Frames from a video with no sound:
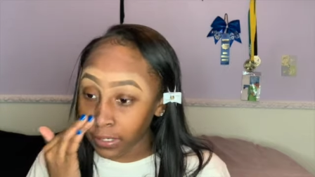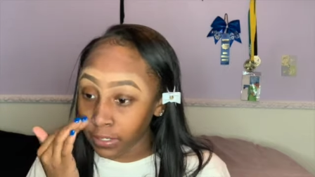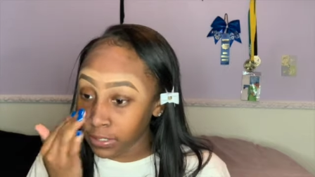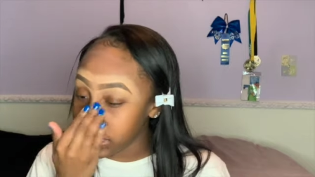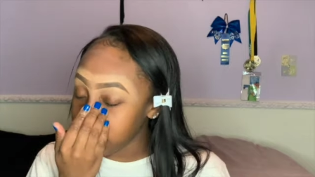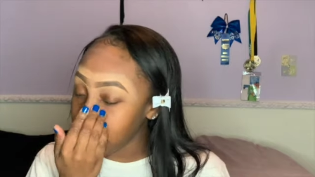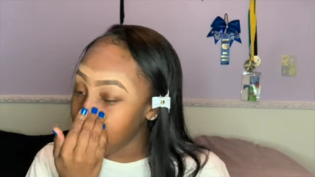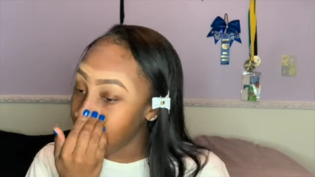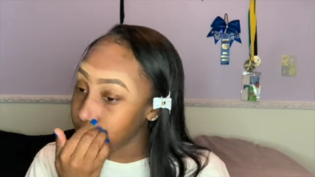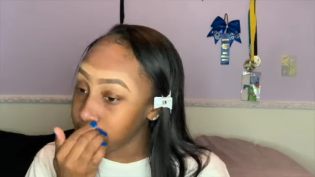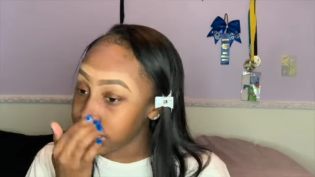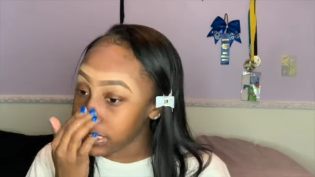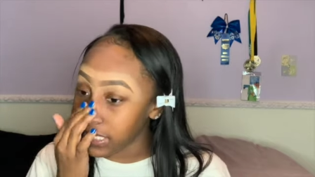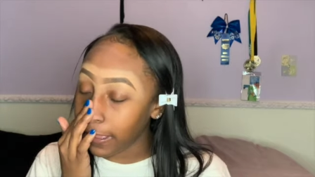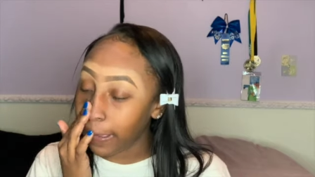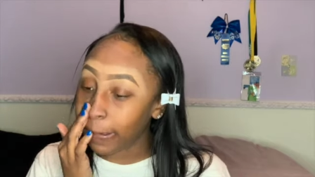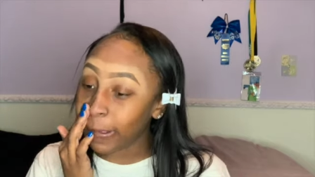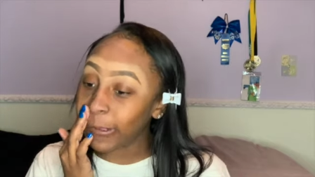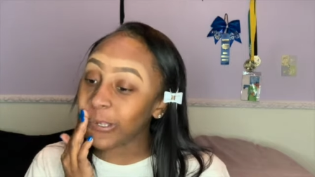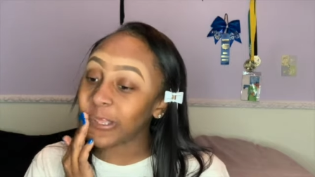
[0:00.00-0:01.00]
kind of
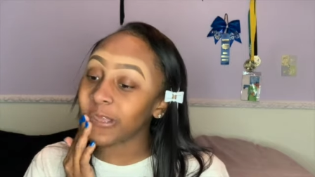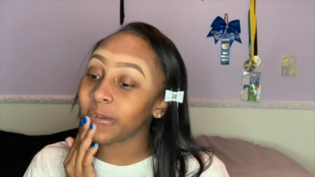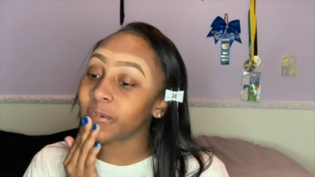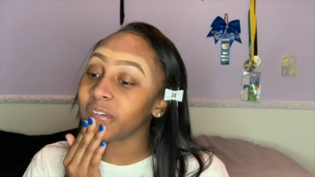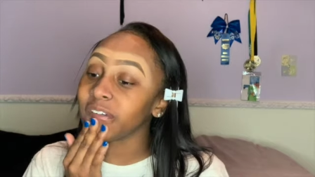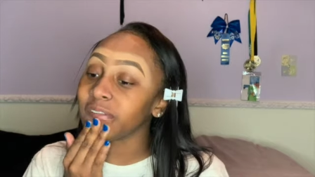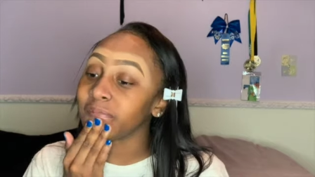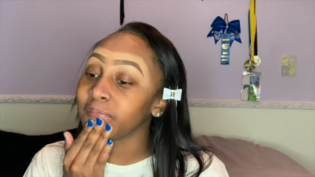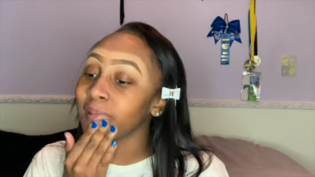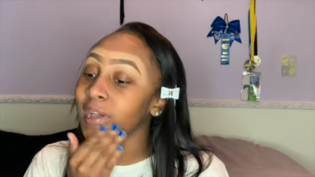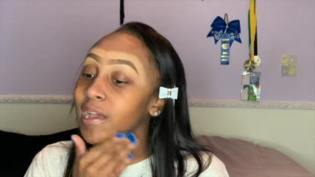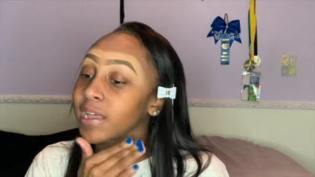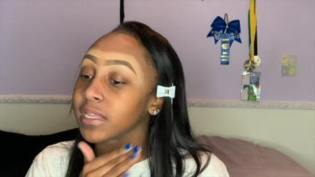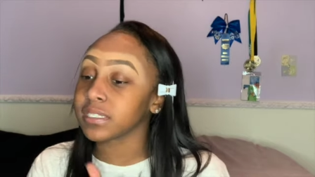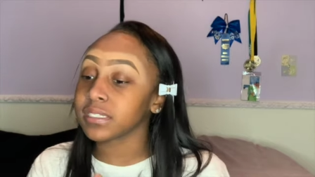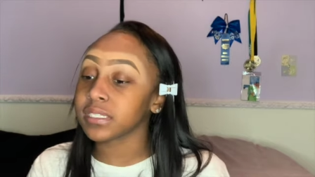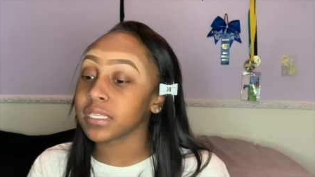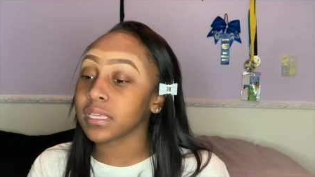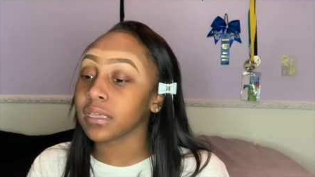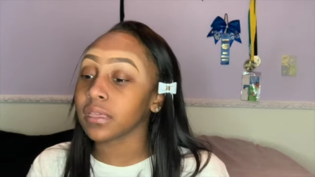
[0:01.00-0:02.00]
tackled it with my
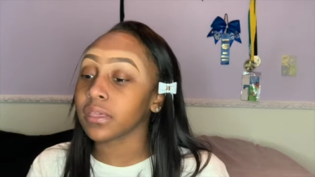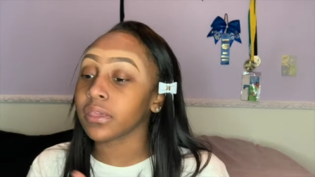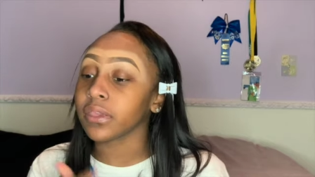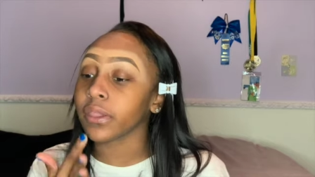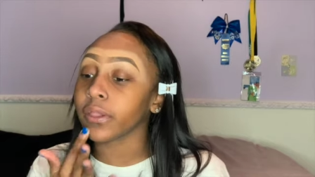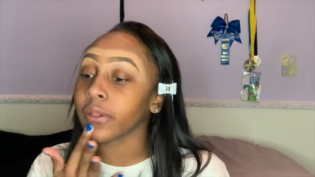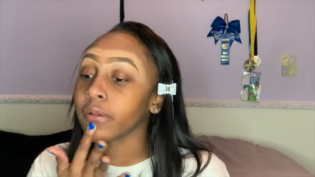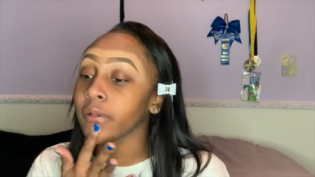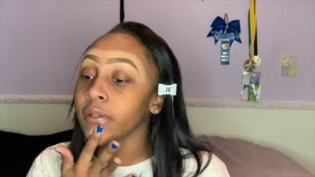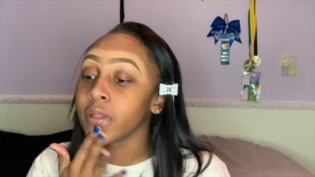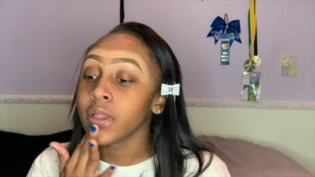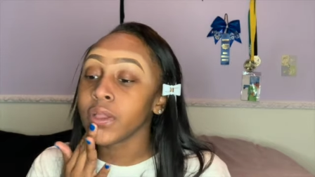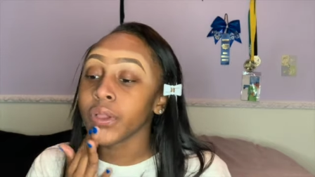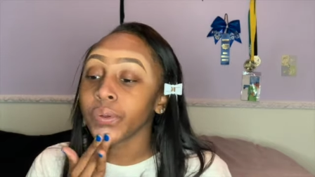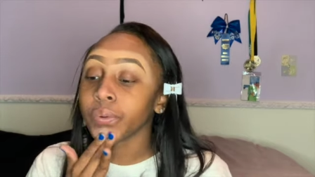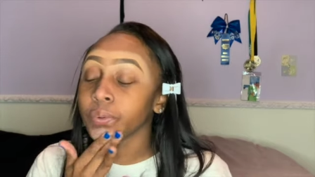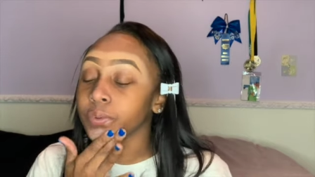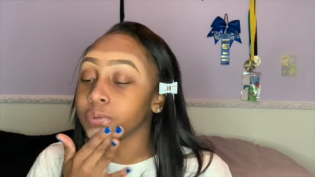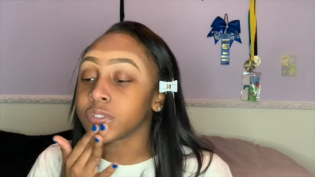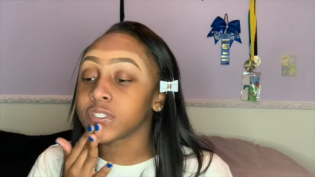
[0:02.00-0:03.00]
skincare
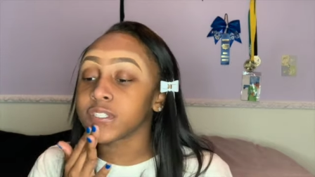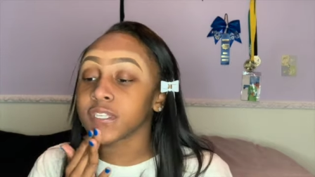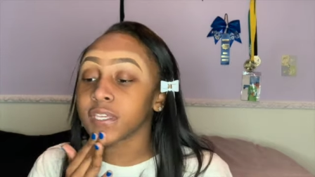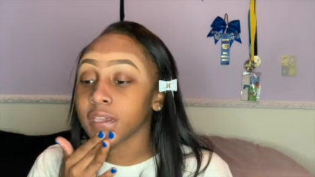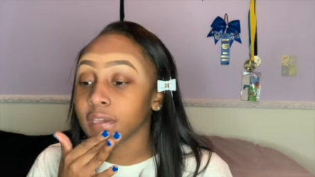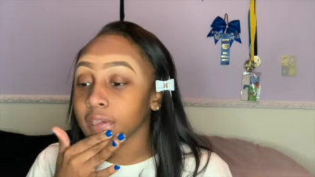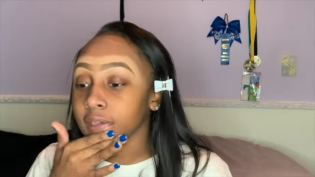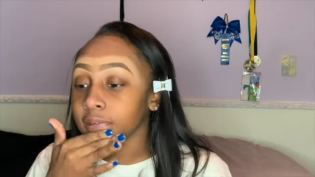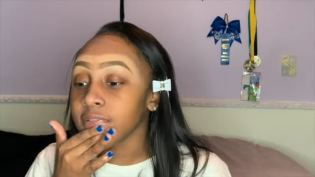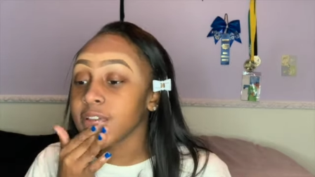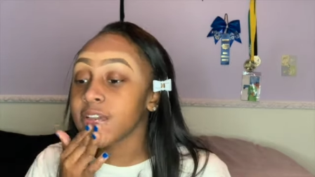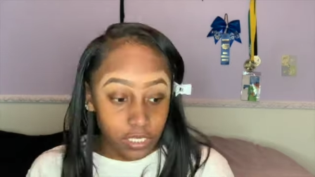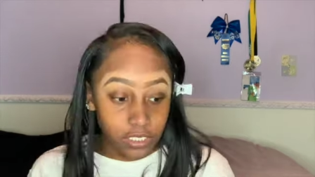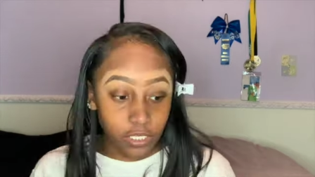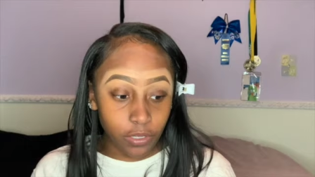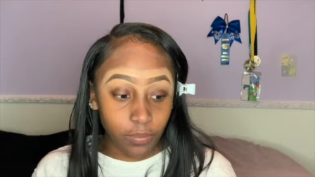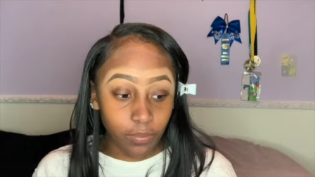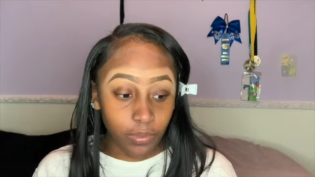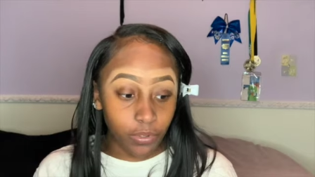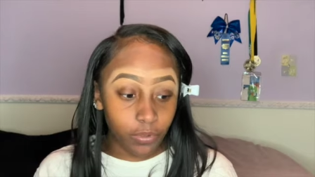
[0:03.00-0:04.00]
routine.
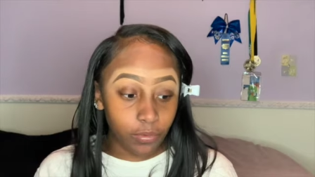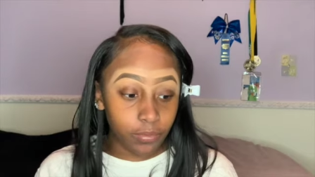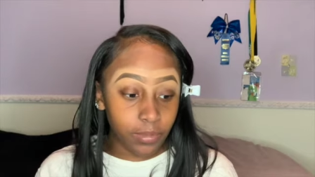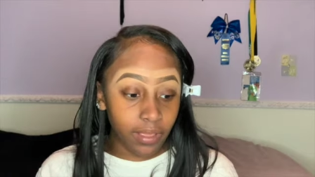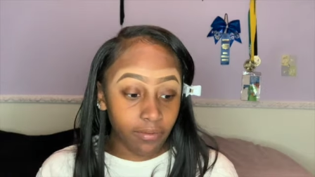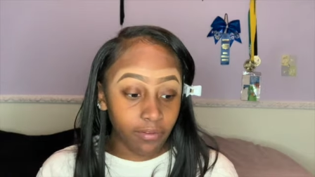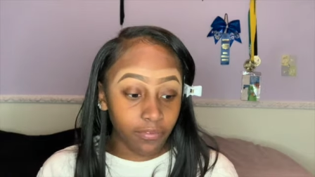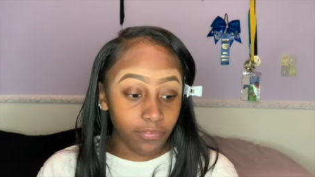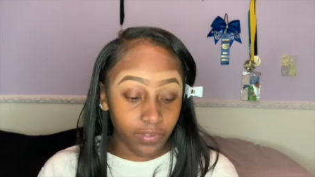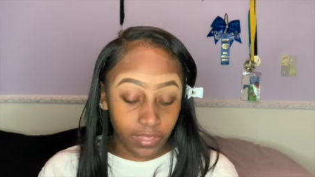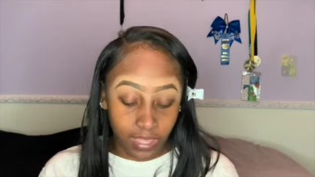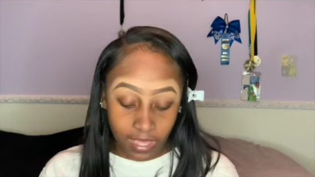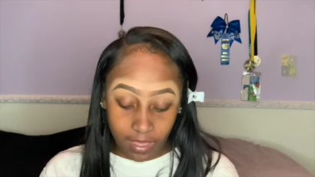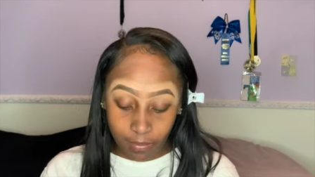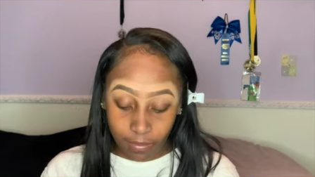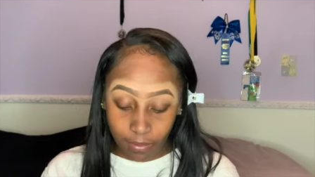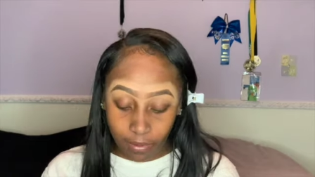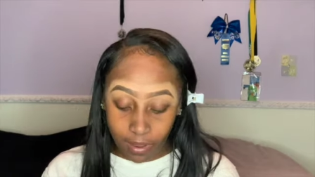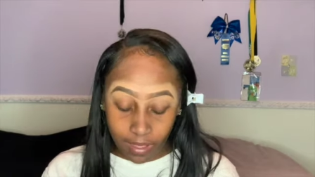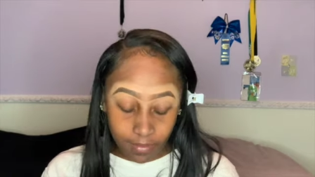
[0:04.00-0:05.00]
So boom, never
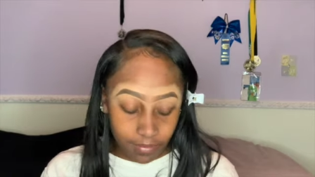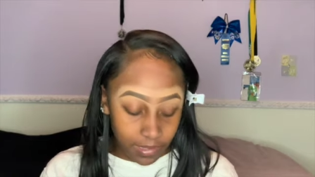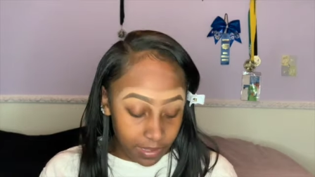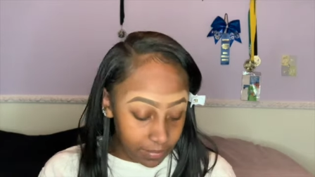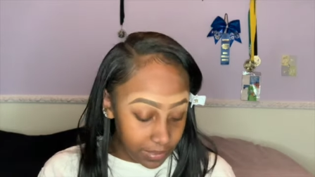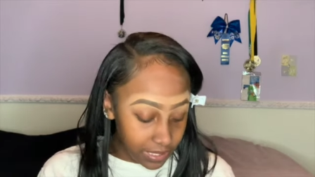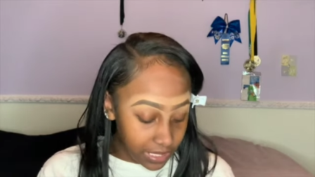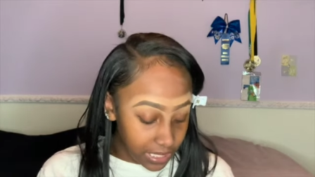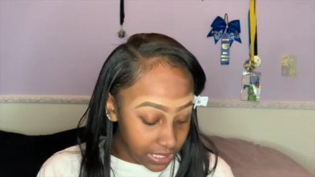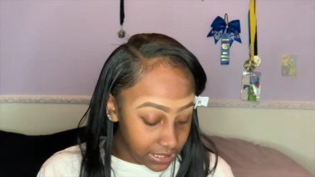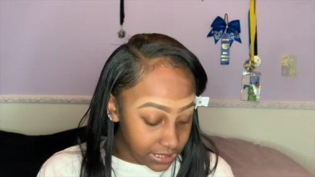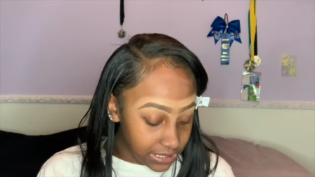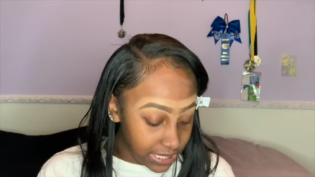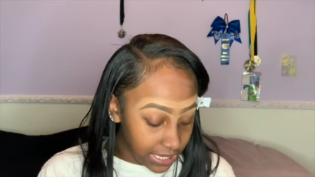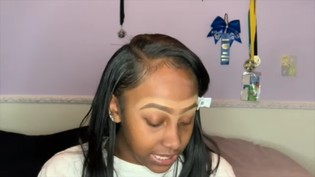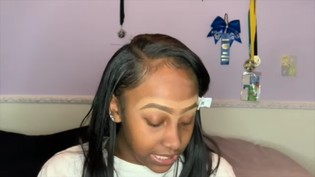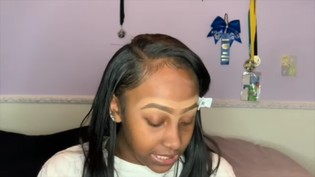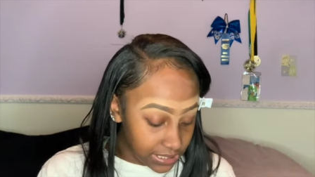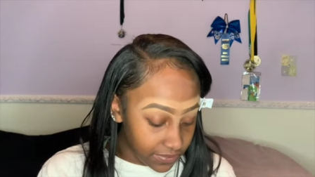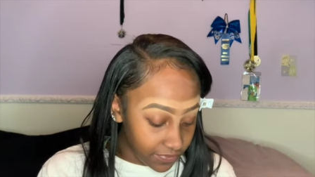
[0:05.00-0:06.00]
forget priming, because that
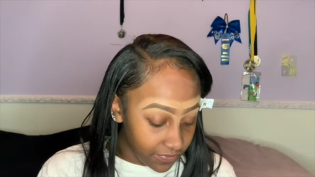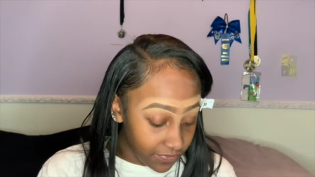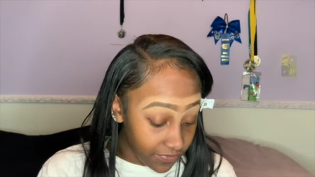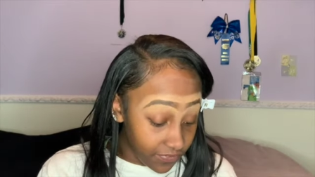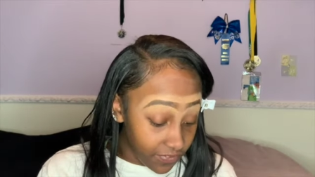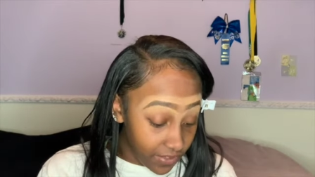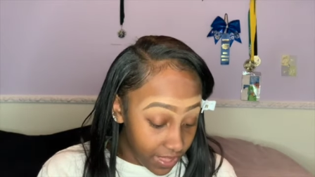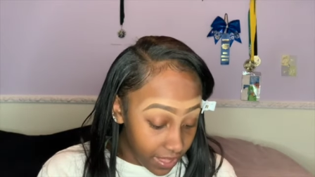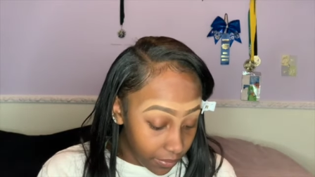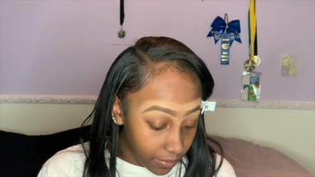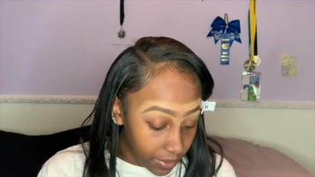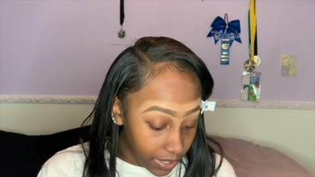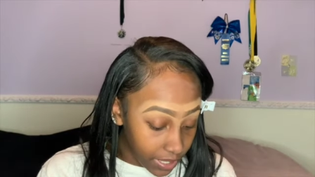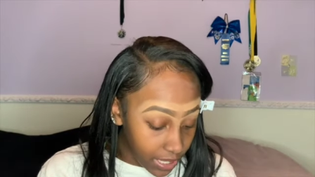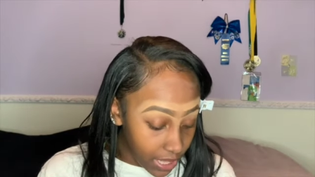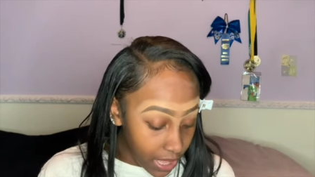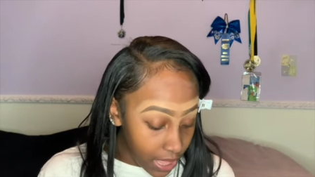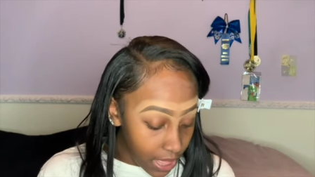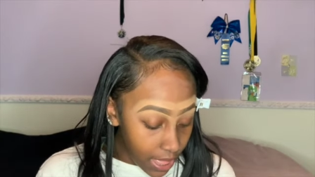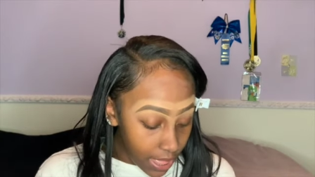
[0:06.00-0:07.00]
is a
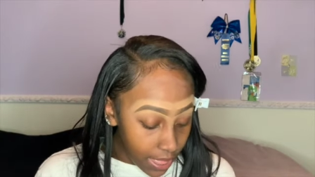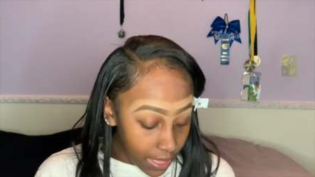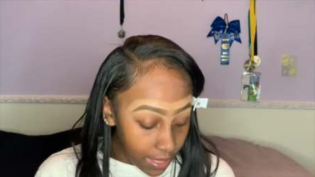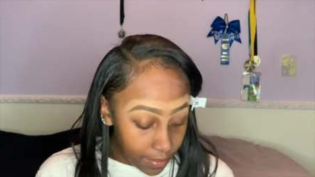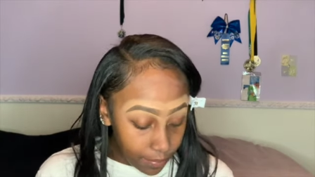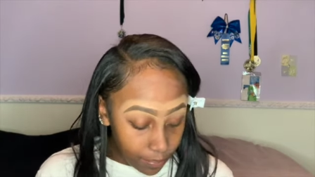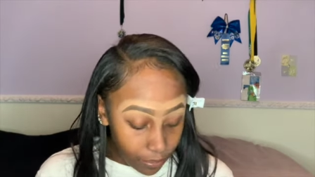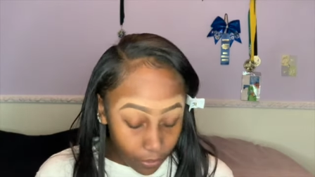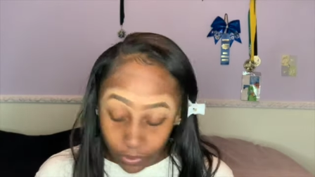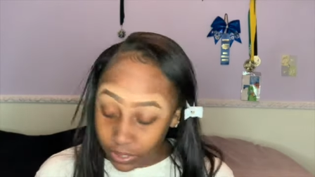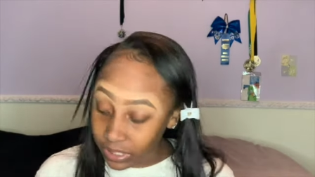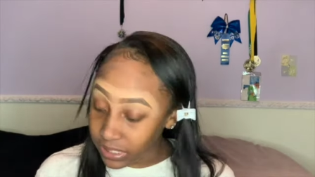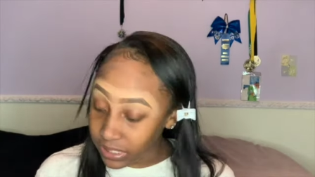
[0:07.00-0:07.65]
very important